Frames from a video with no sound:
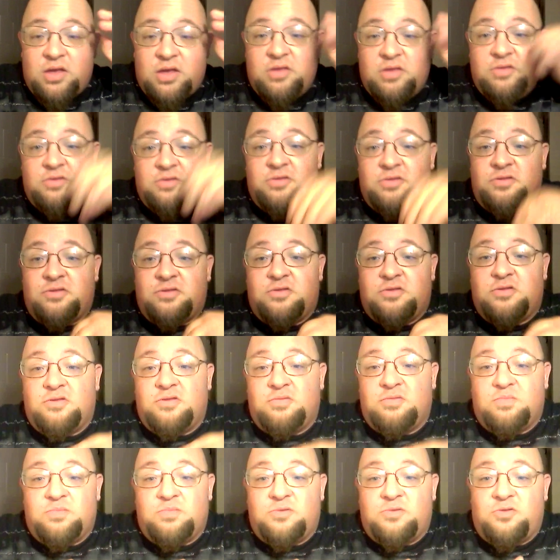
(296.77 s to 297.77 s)

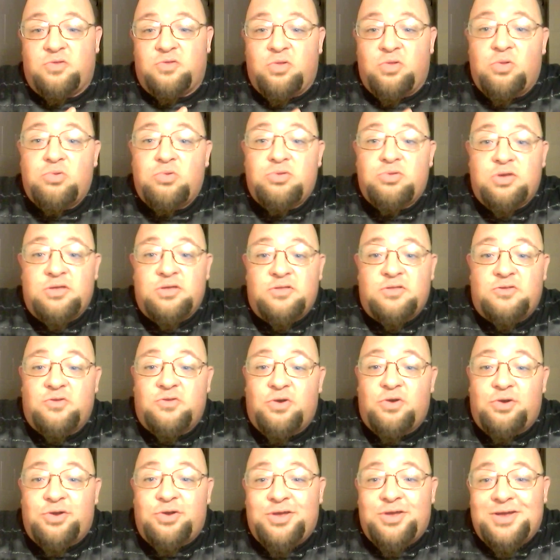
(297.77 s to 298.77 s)
is slowly
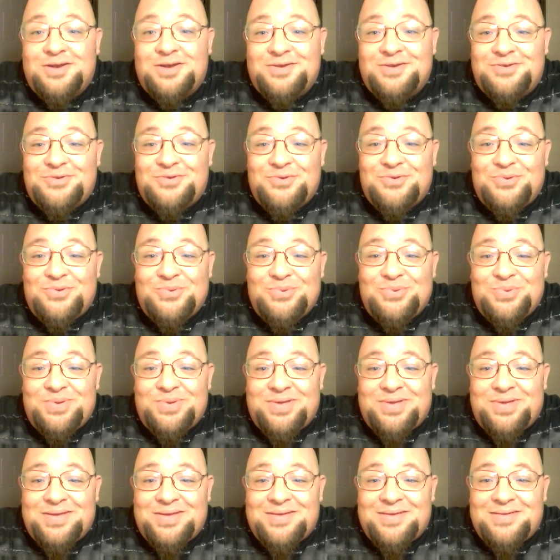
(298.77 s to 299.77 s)
starting
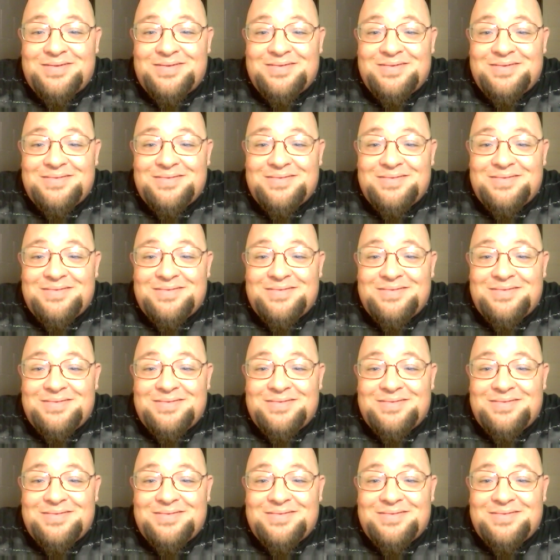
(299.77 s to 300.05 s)
to